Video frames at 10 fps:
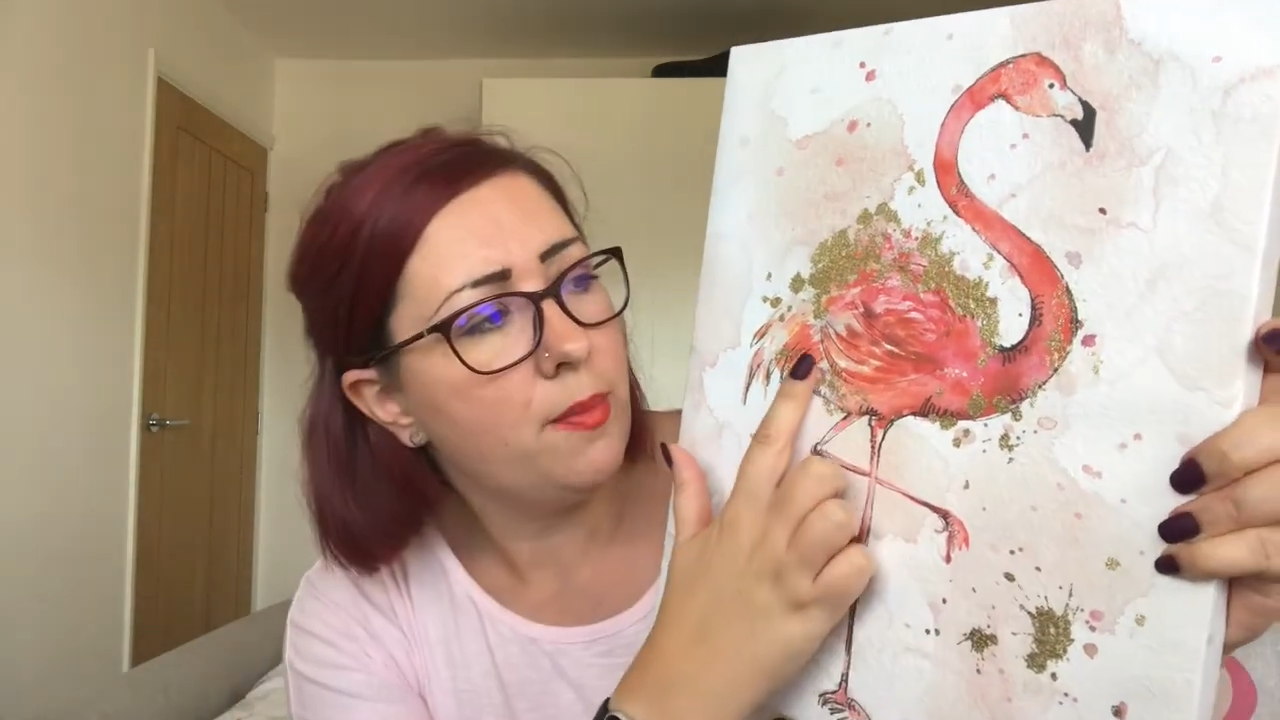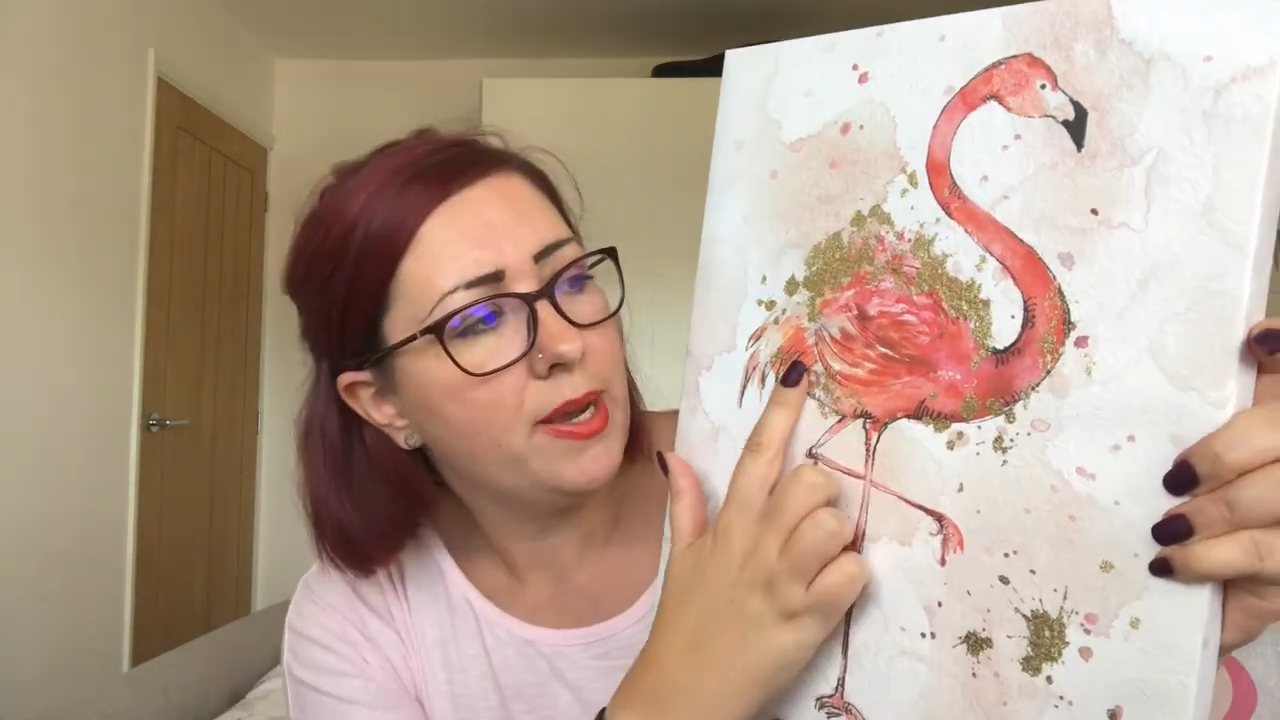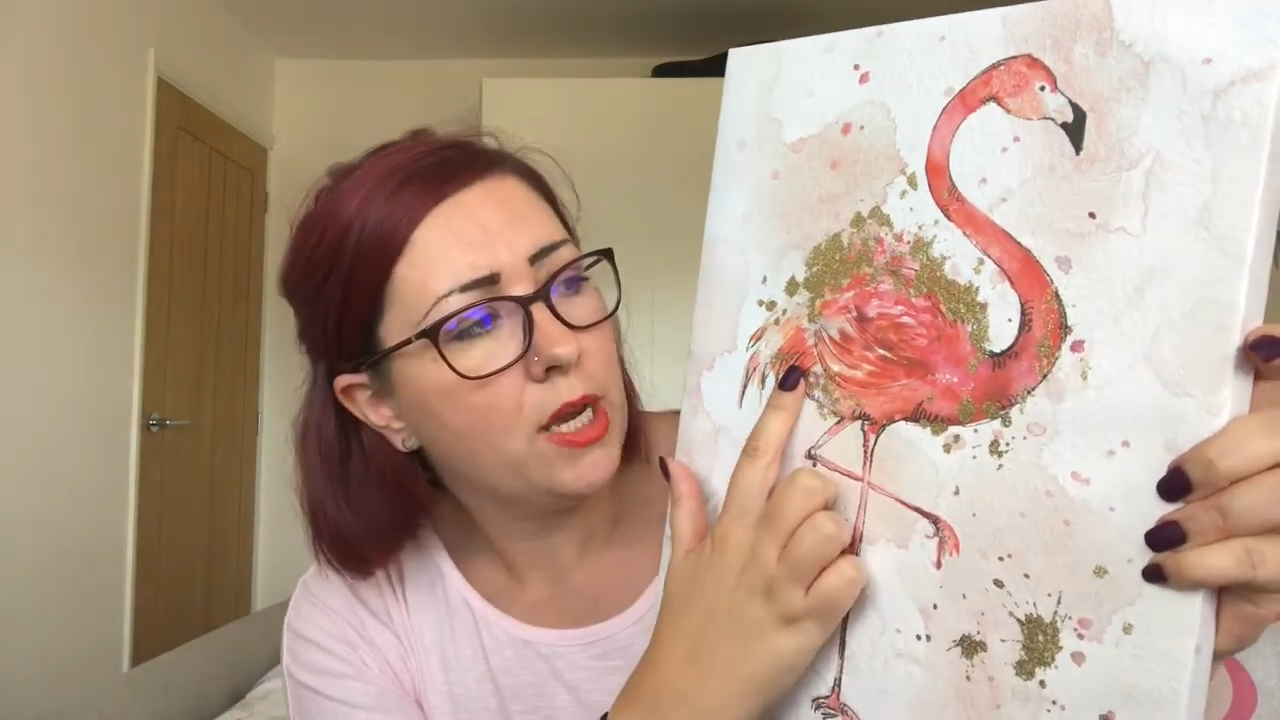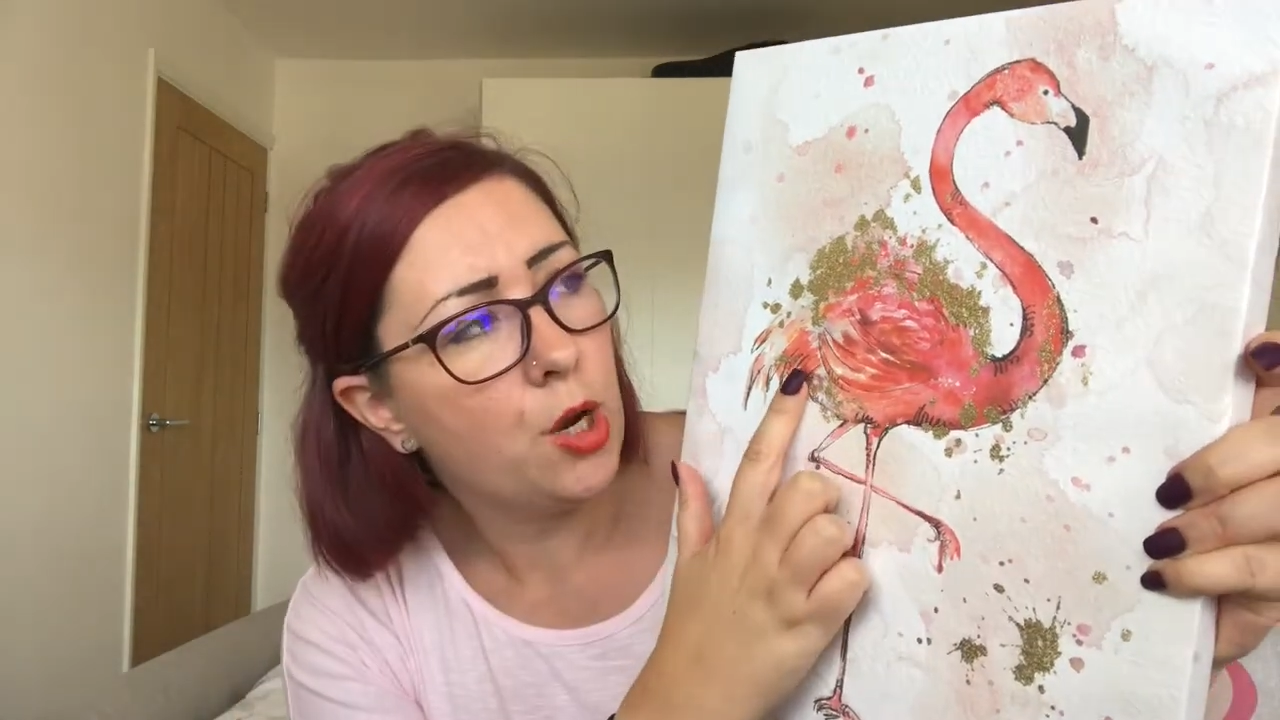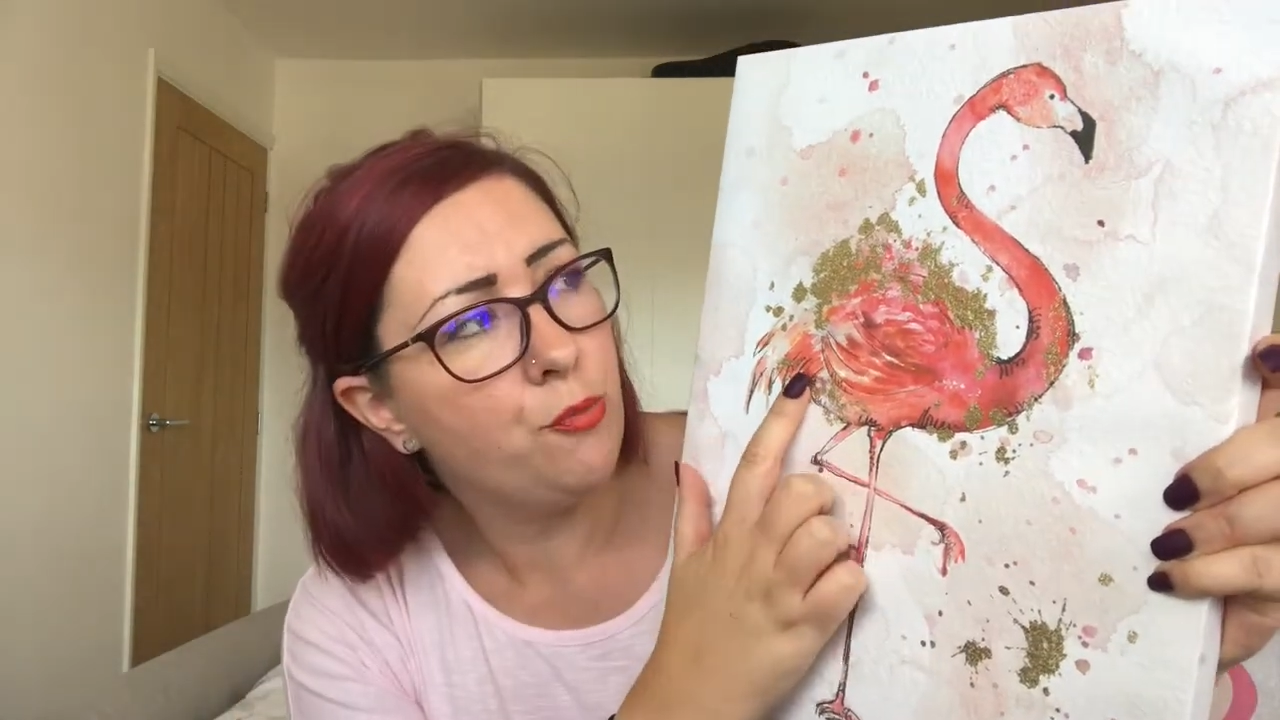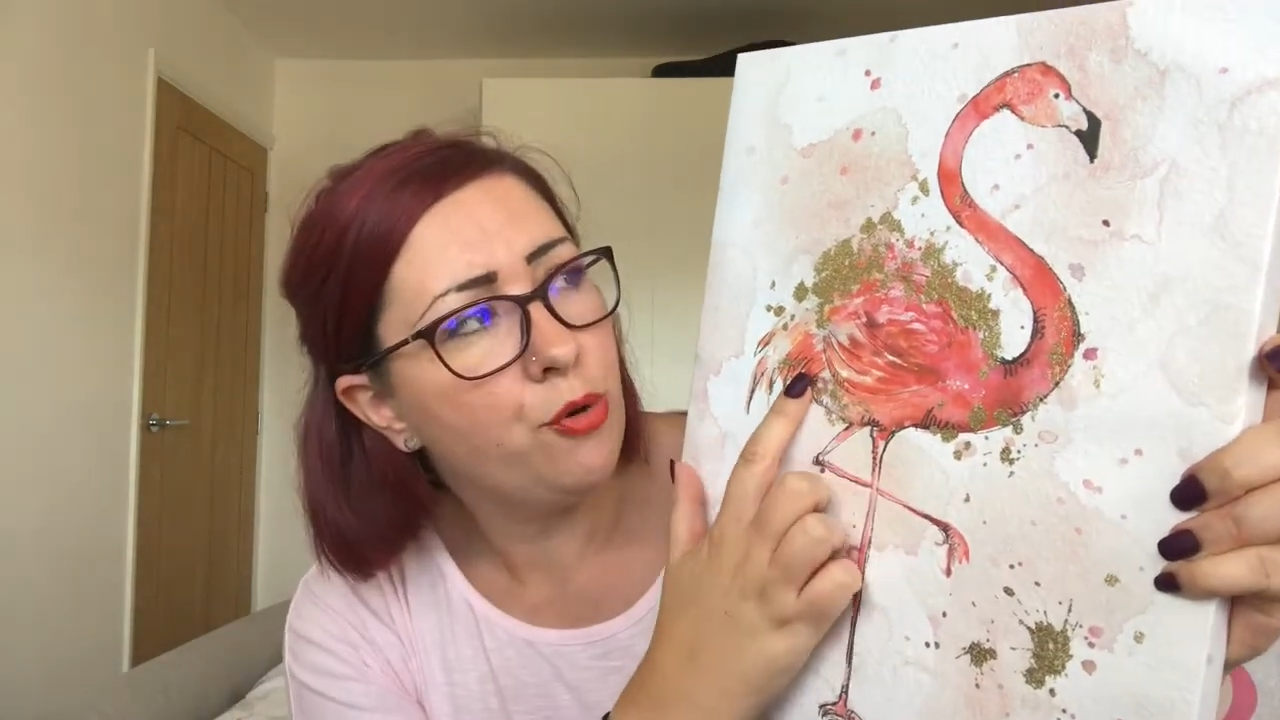flamingo